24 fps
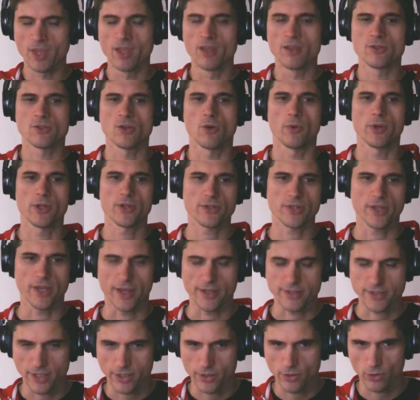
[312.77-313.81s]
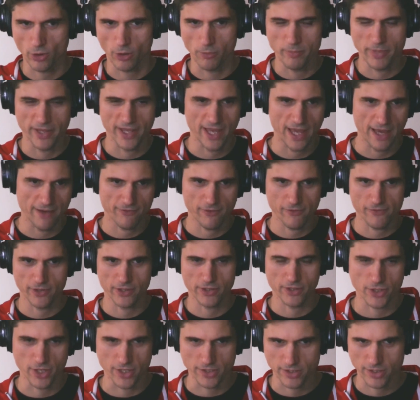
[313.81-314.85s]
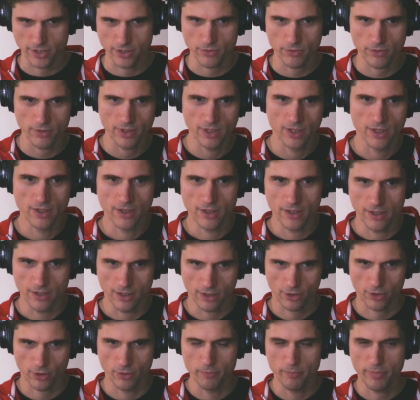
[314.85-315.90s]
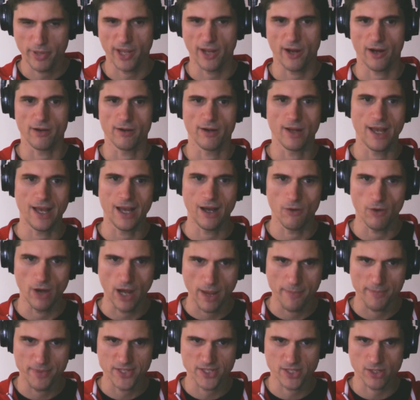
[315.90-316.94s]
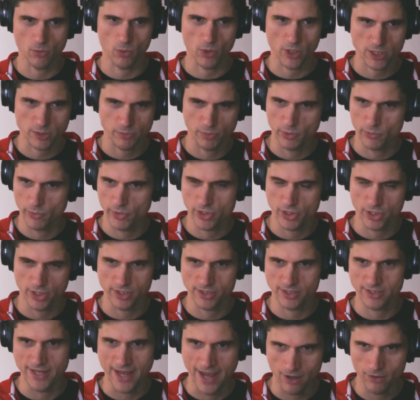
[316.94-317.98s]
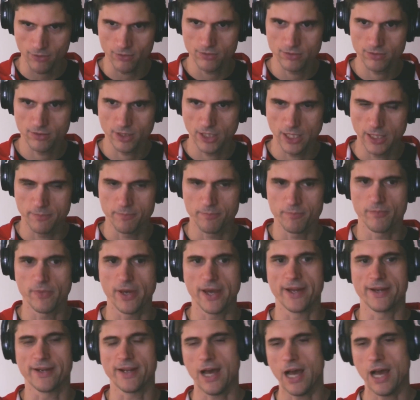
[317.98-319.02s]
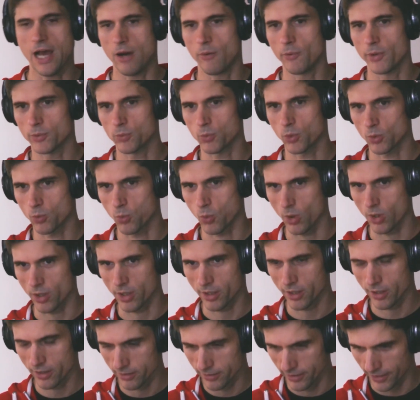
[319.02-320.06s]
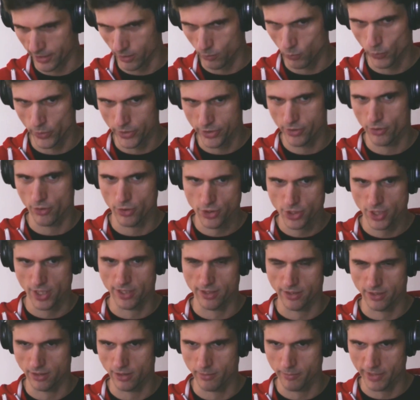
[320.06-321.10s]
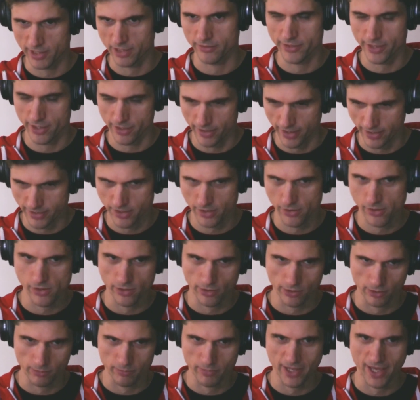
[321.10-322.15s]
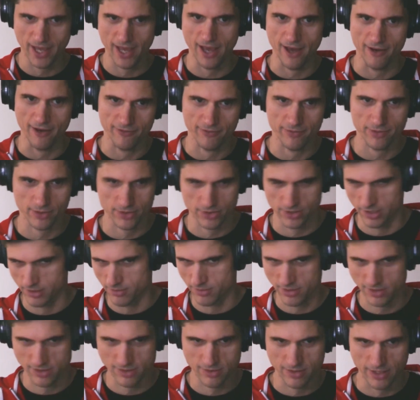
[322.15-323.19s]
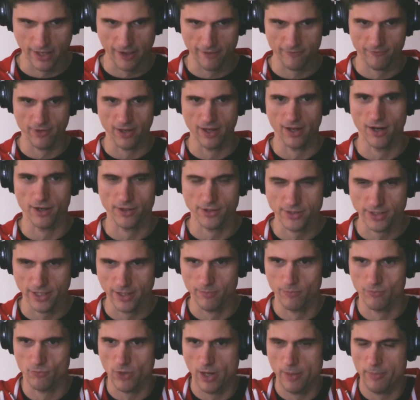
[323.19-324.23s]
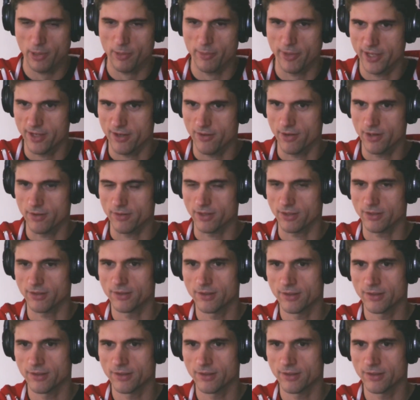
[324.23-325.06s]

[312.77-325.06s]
So when you say execute on behalf of other chains, can you compare how IBC works between chains now and how it would work like with your chain in the middle there executing on behalf? Because I just have a hard time wrapping my head around it.